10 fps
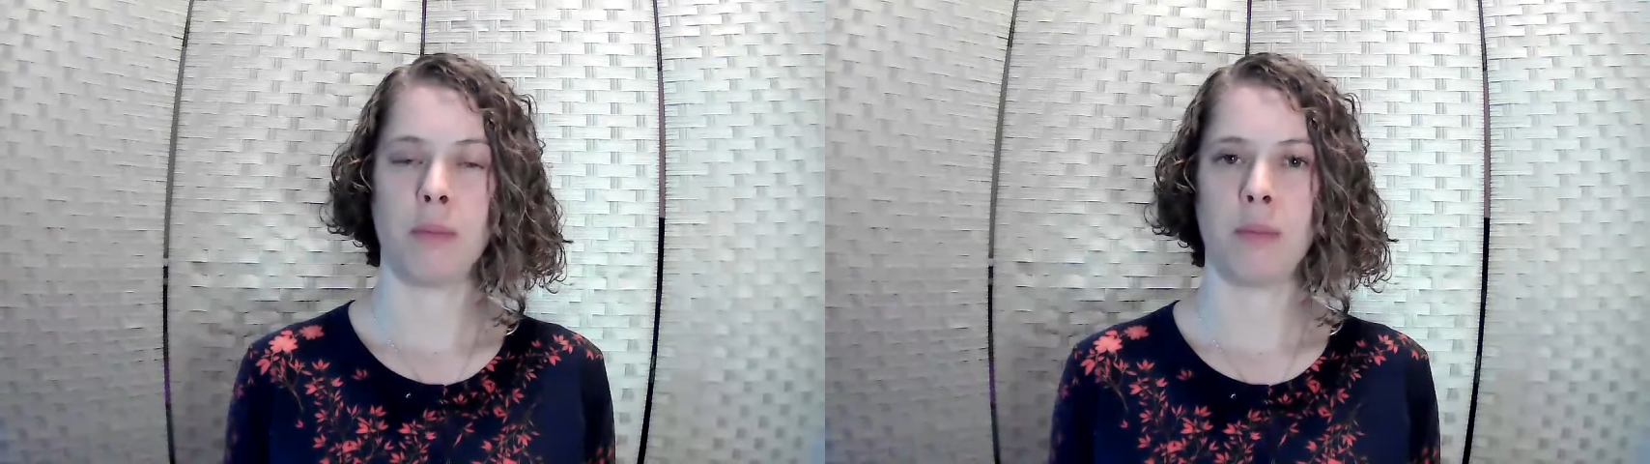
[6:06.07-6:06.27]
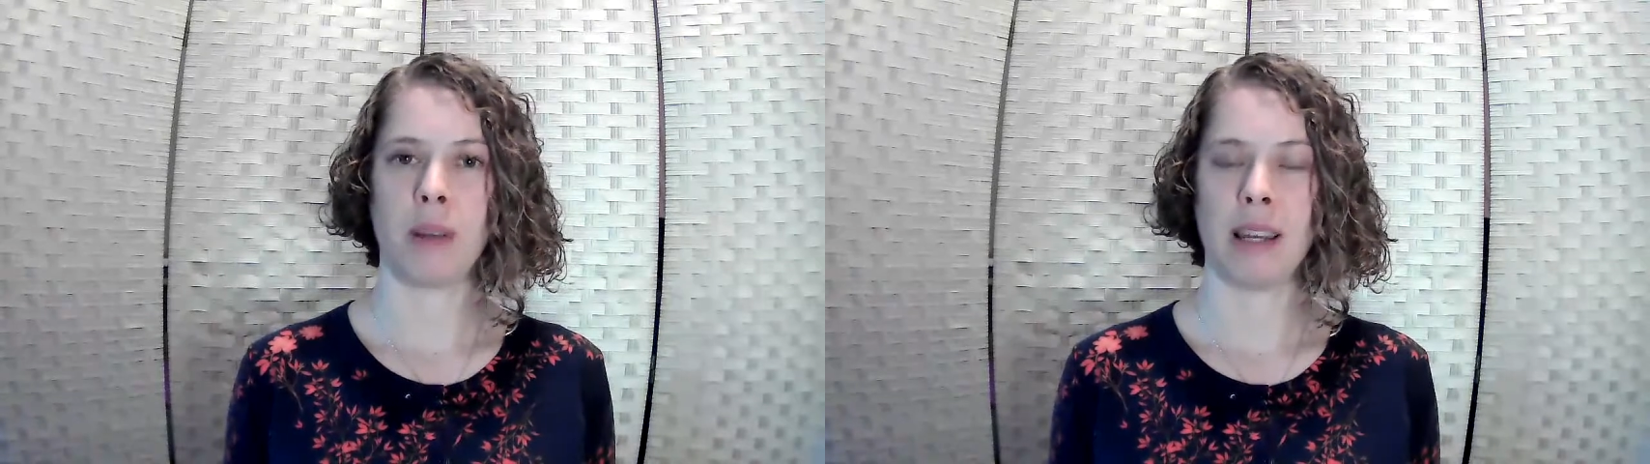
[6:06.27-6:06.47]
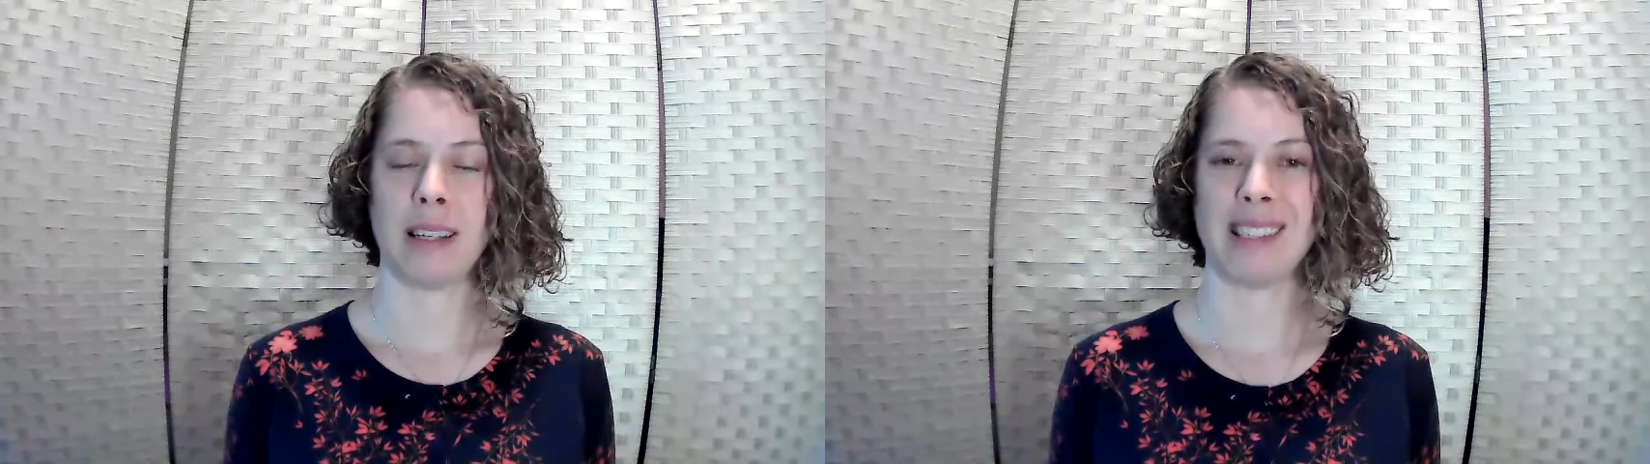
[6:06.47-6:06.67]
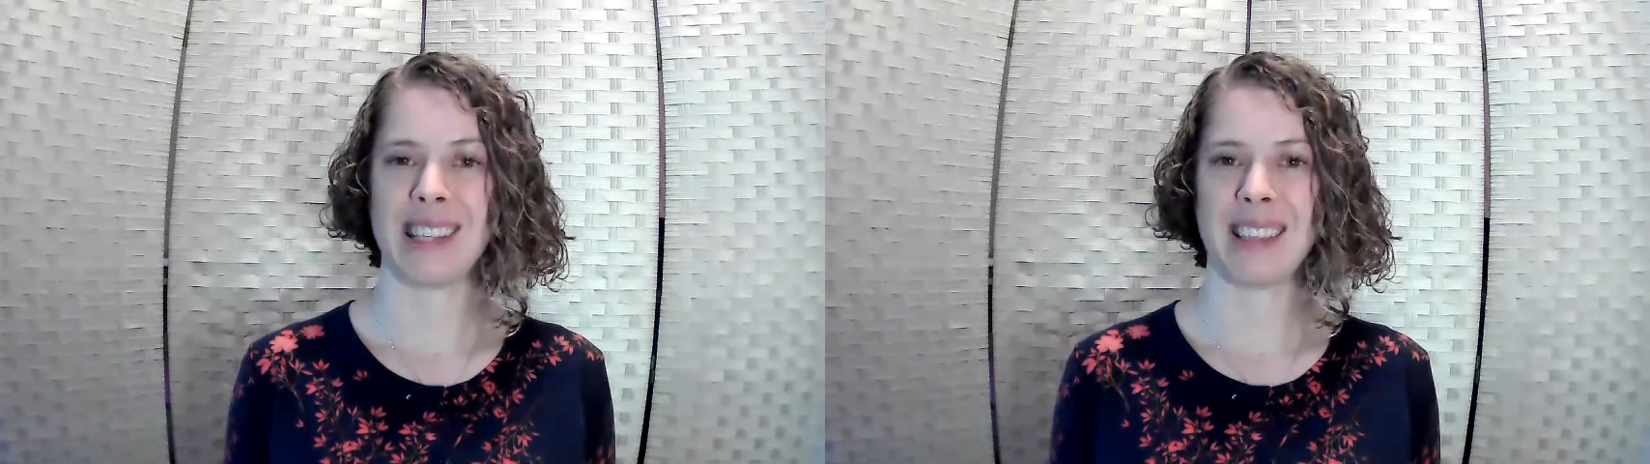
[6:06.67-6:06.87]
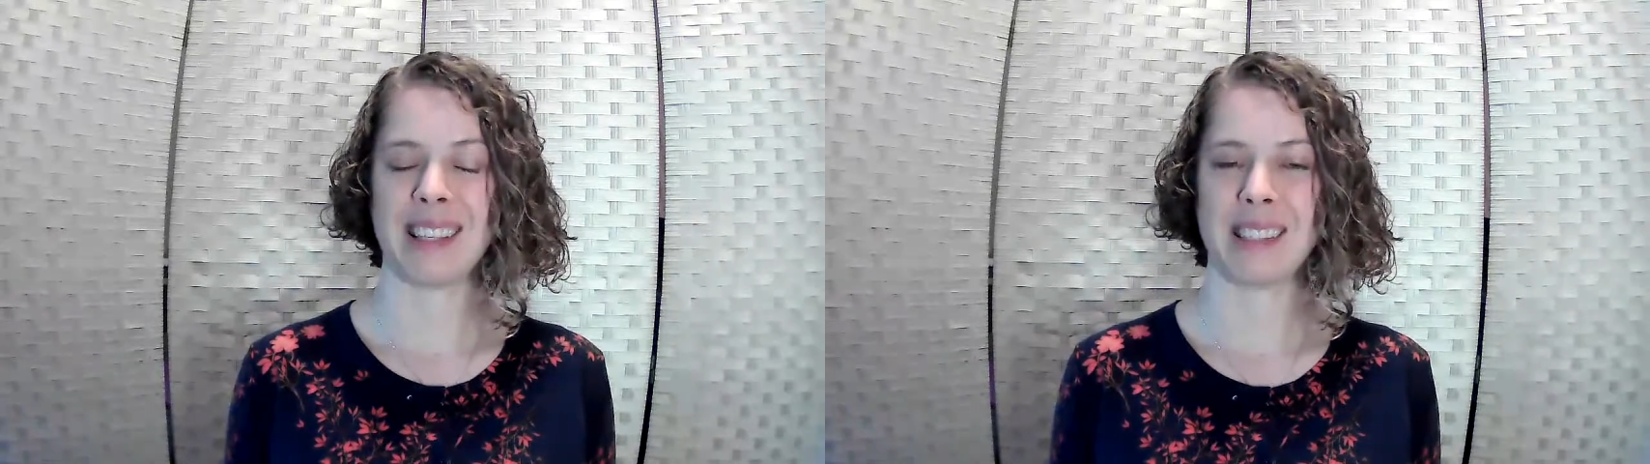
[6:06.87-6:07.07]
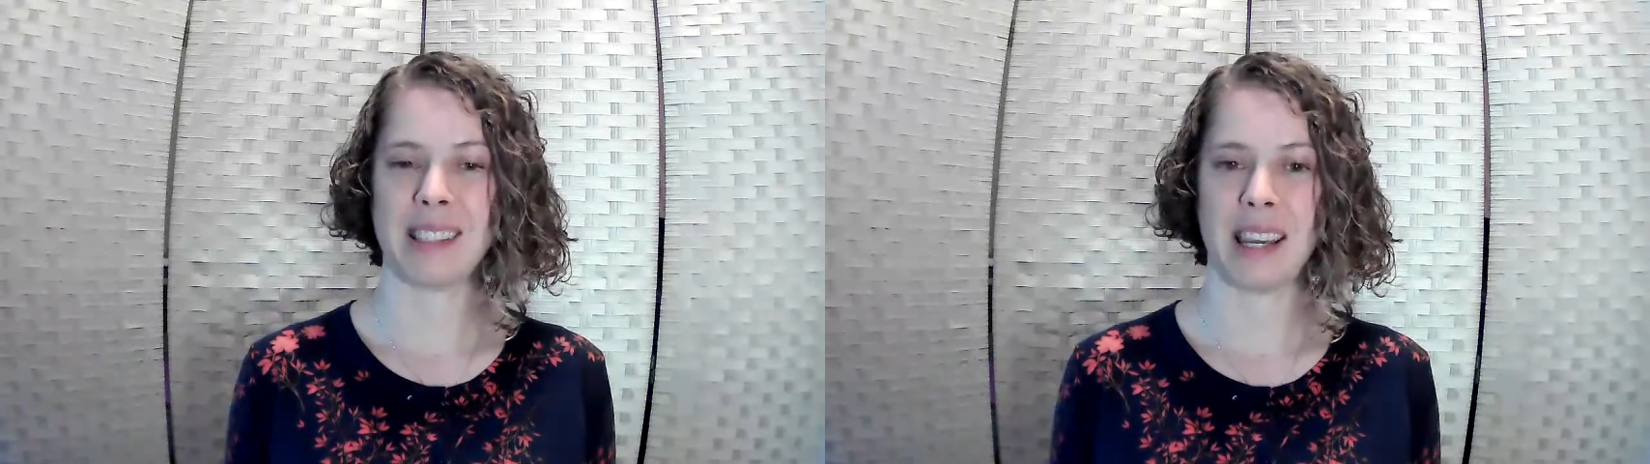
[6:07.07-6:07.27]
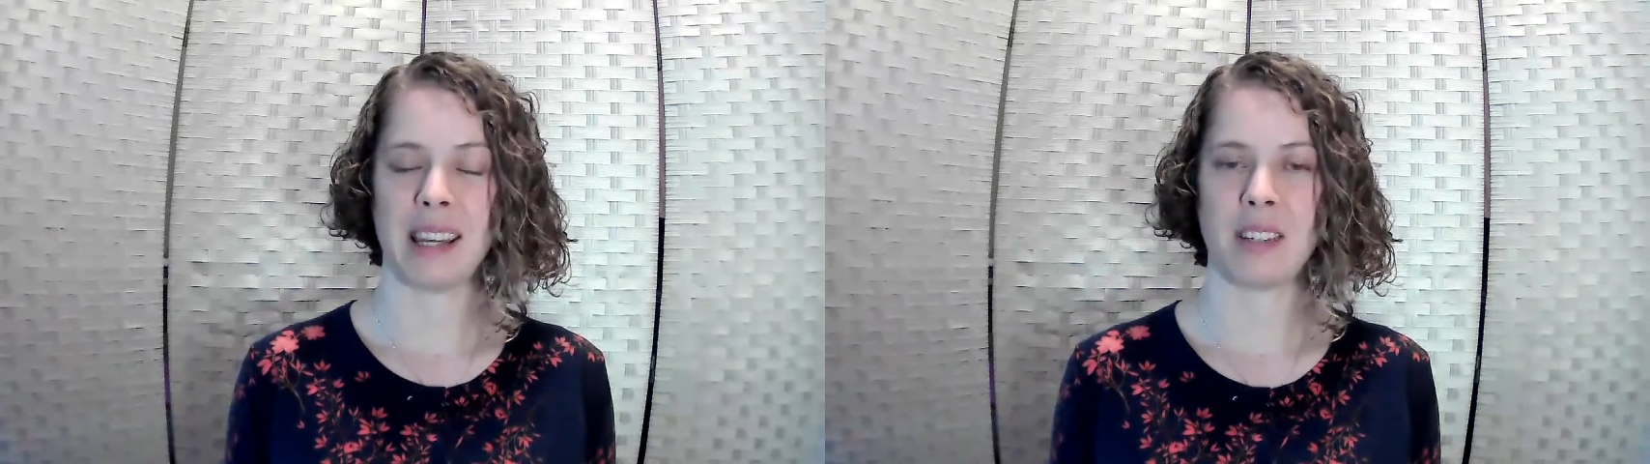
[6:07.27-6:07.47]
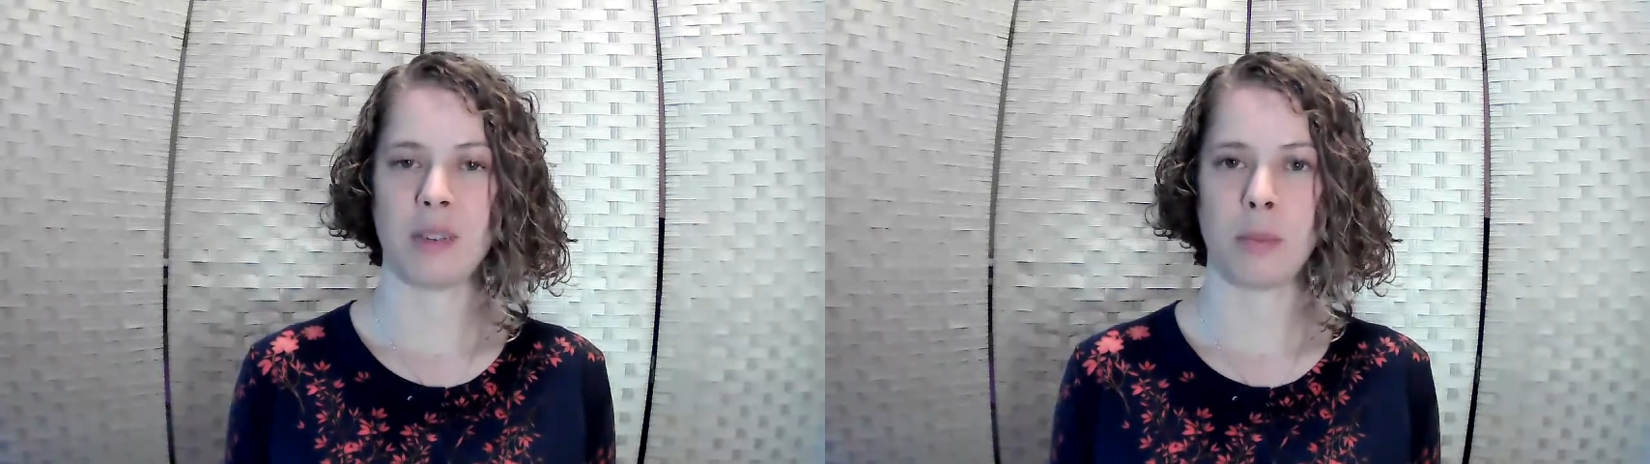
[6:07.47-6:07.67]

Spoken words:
kind of set the stage and